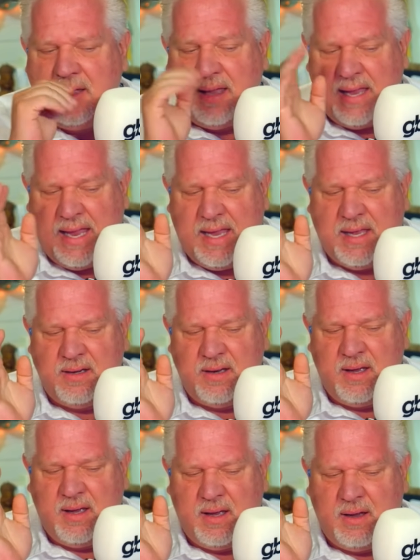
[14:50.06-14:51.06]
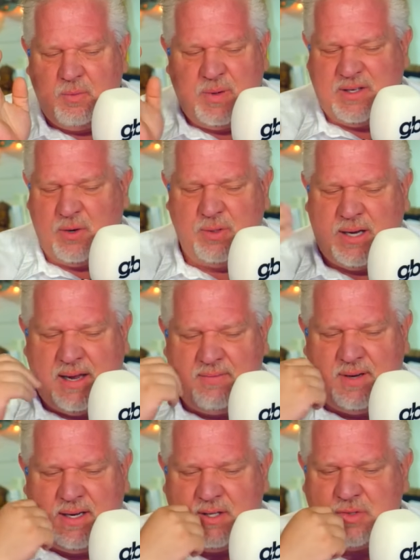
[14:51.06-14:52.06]
and uh, we don't have
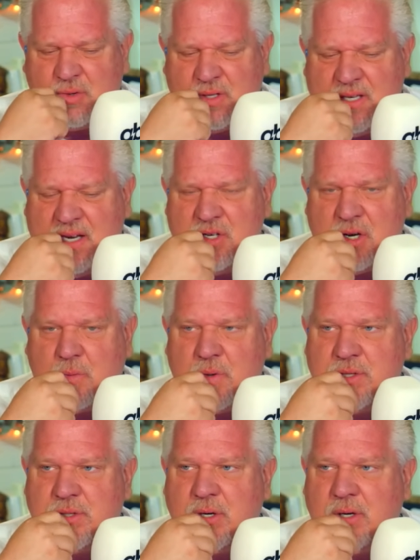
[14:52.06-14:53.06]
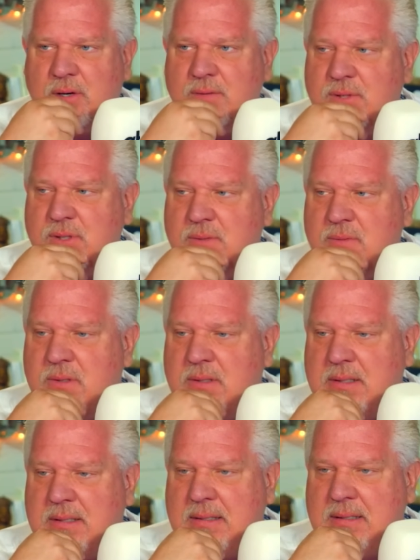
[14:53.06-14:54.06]
any strategic reserves
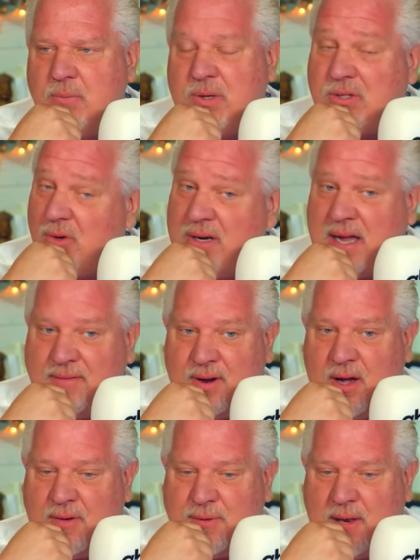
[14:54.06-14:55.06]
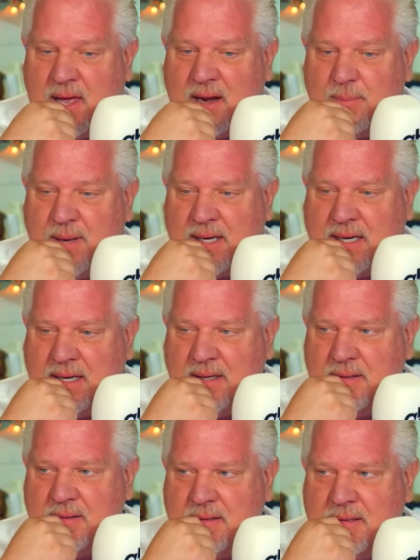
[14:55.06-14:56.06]
we don't have an awful lot of money
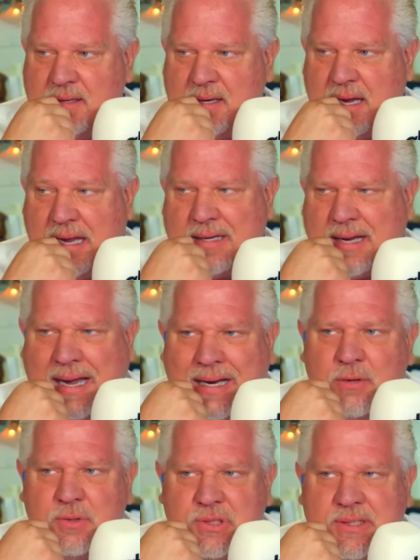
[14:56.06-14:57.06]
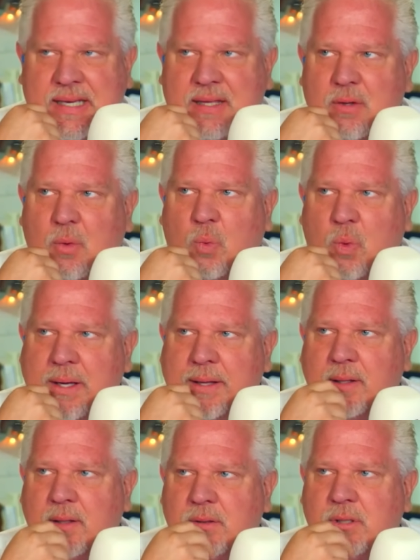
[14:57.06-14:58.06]
and I don't see the
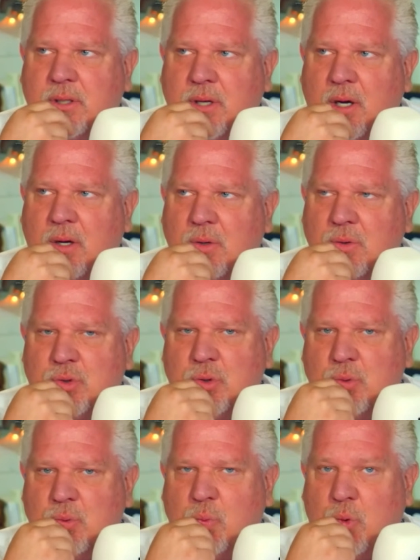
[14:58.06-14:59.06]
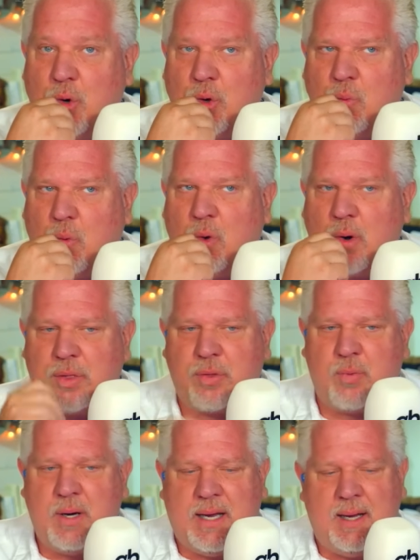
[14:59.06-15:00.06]
will to go to World War
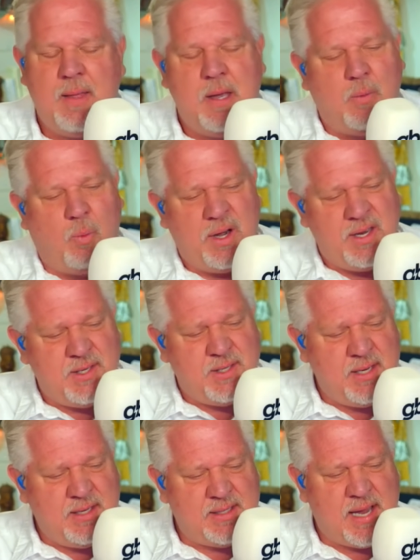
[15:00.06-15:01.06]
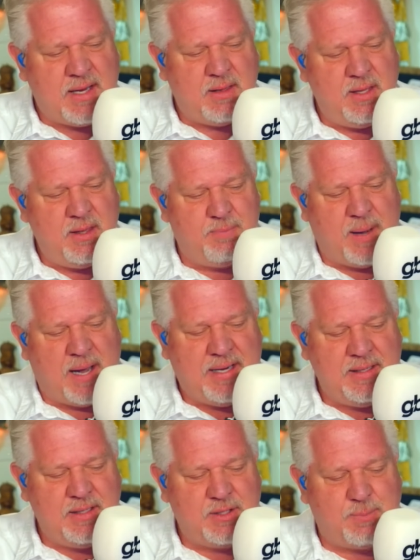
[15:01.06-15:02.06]
III. What is it exactly that
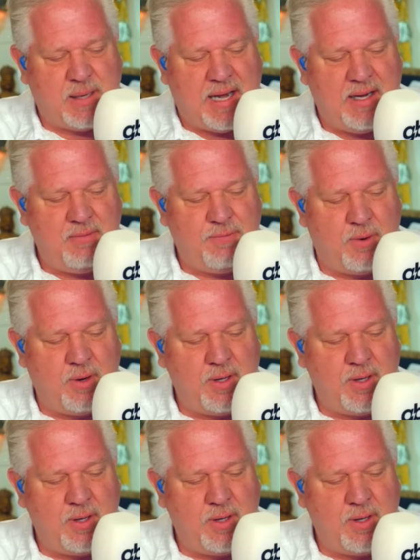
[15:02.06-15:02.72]
Biden is planning for